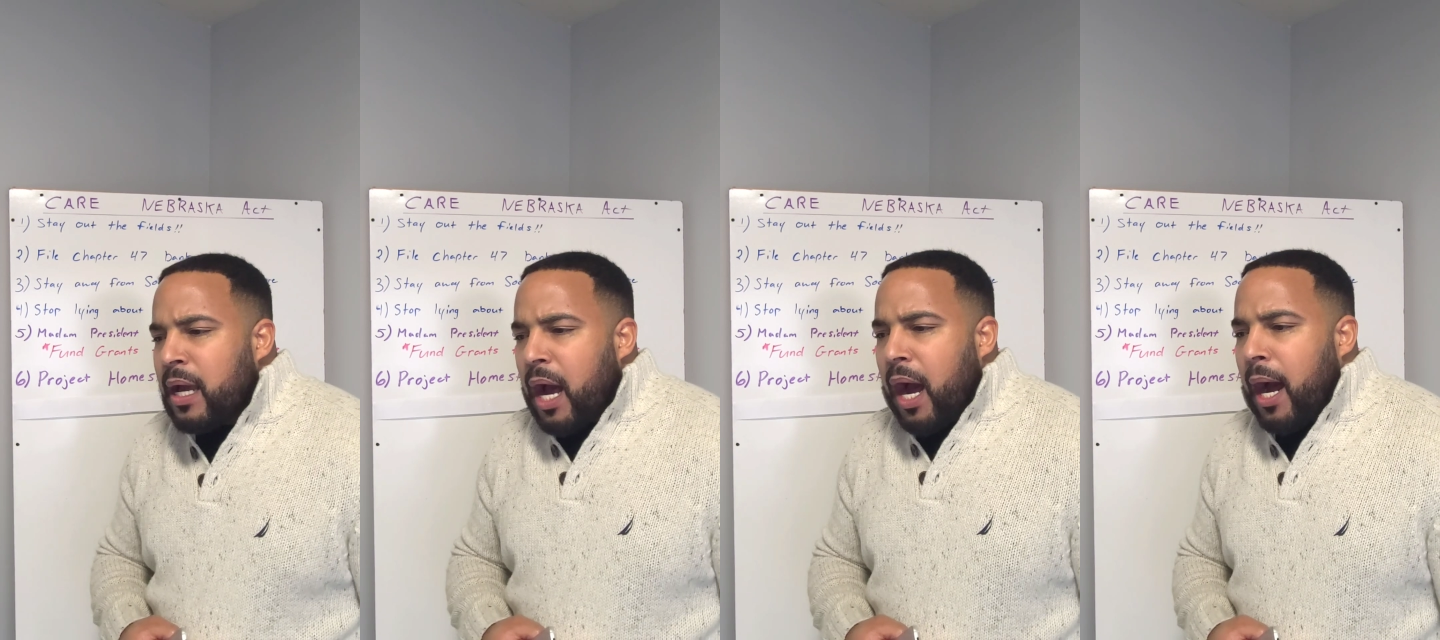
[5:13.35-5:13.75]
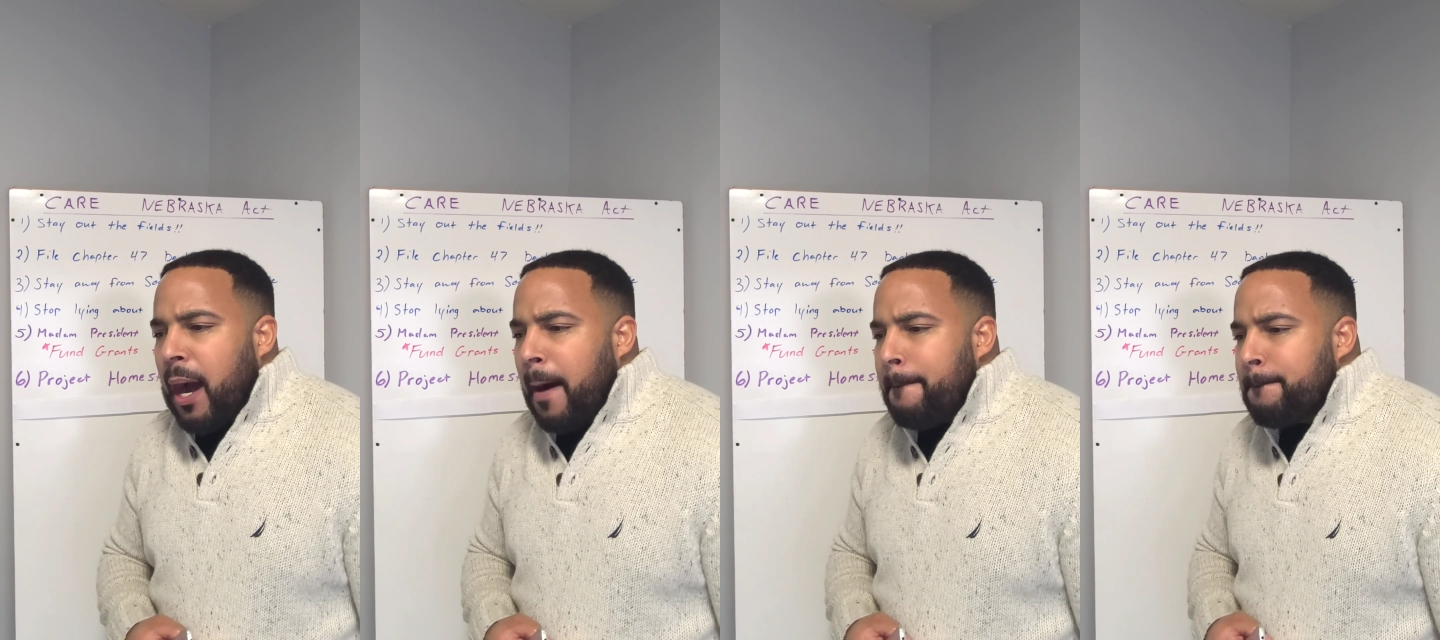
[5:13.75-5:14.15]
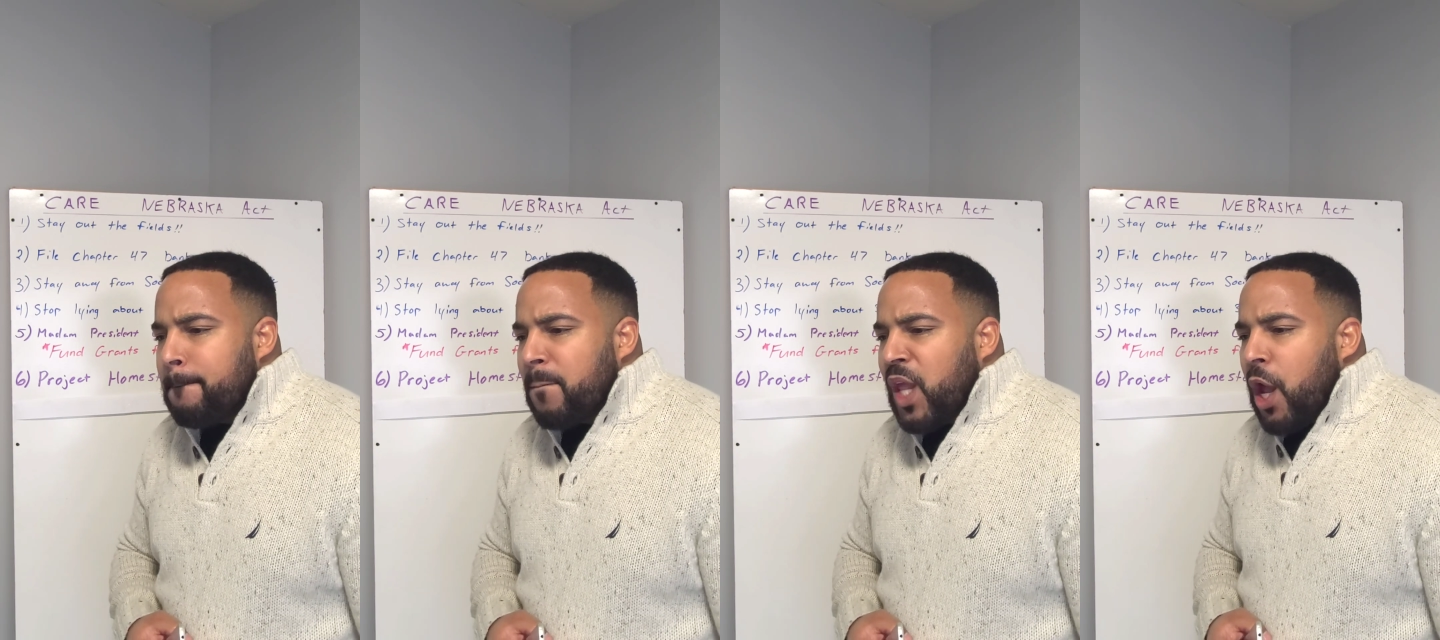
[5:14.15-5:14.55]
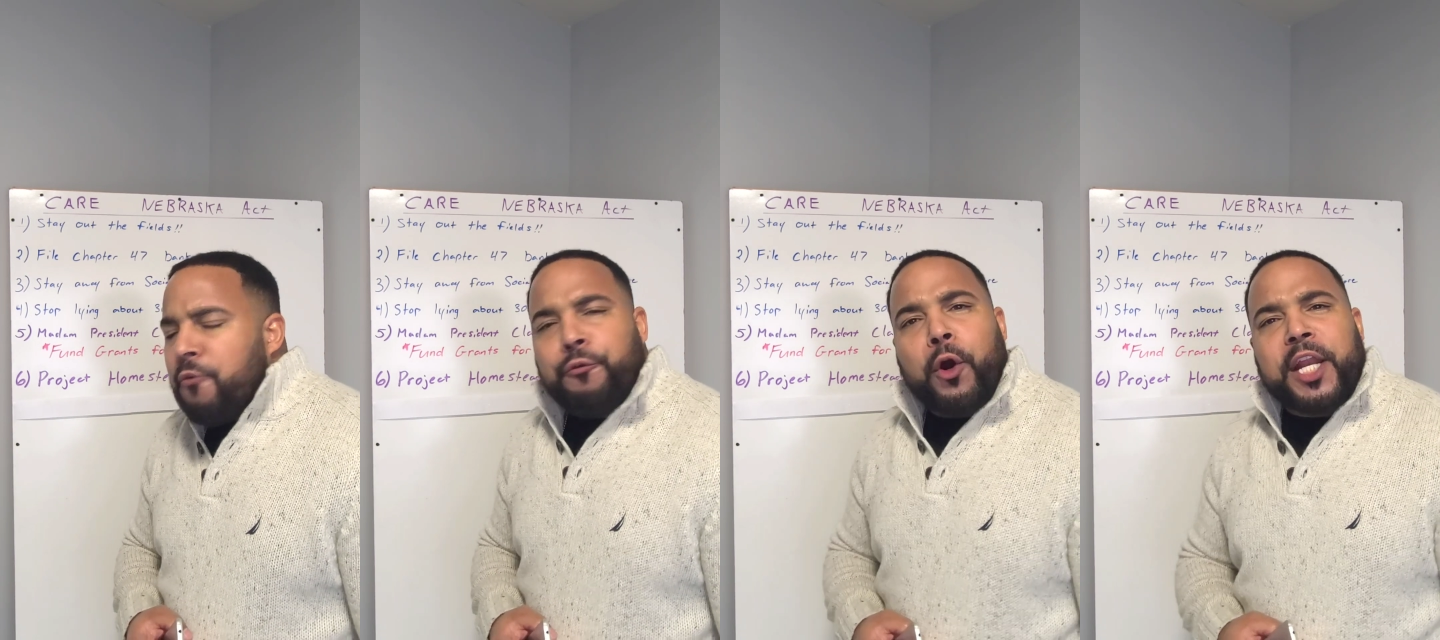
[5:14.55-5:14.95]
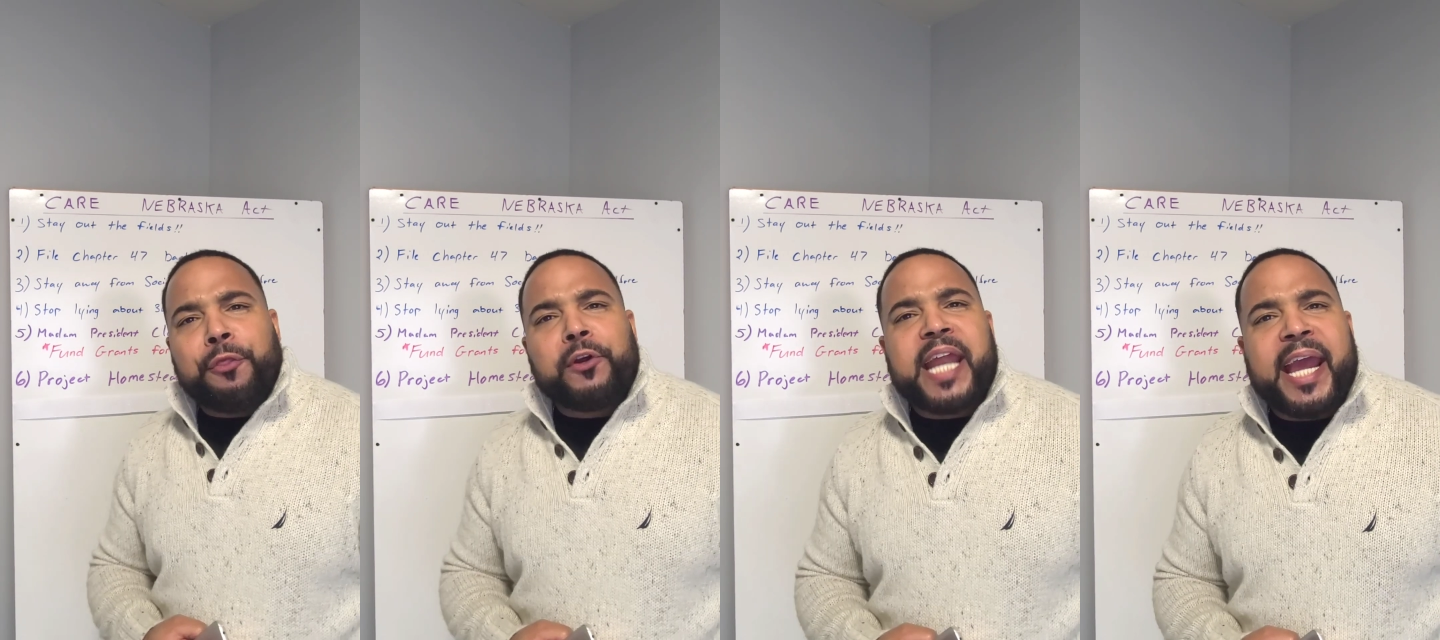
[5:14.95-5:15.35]

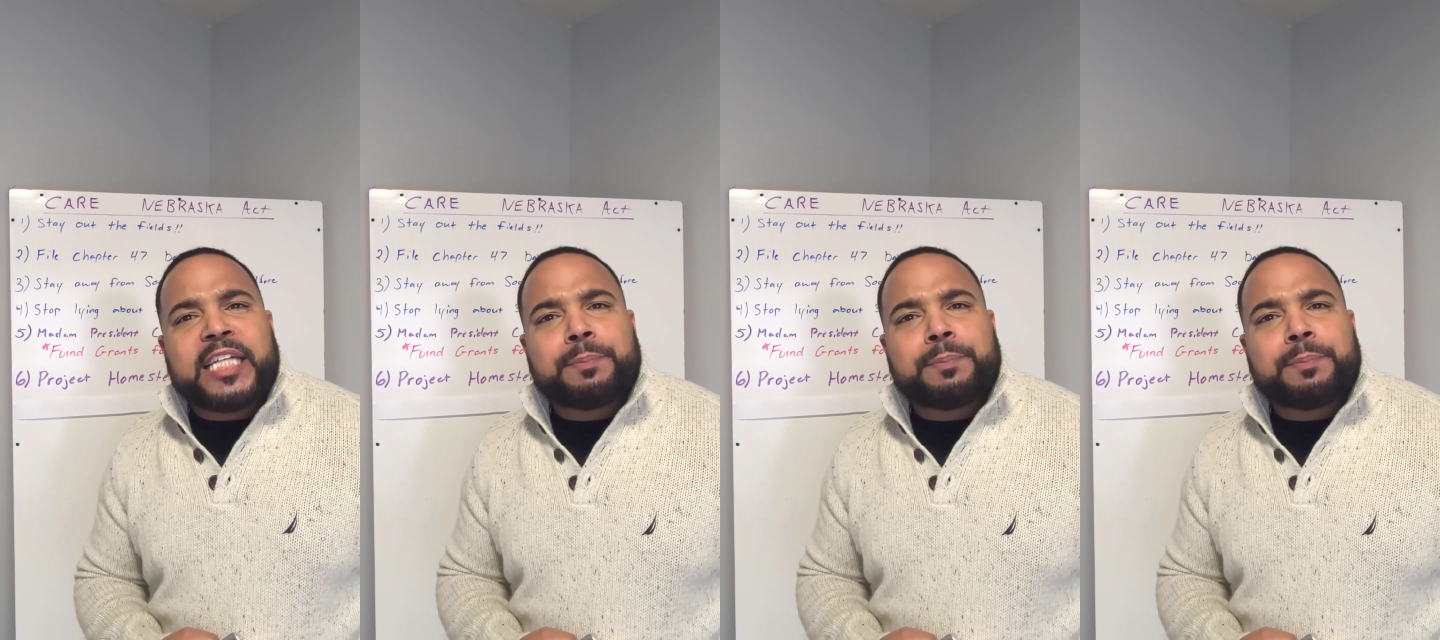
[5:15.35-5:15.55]
43 days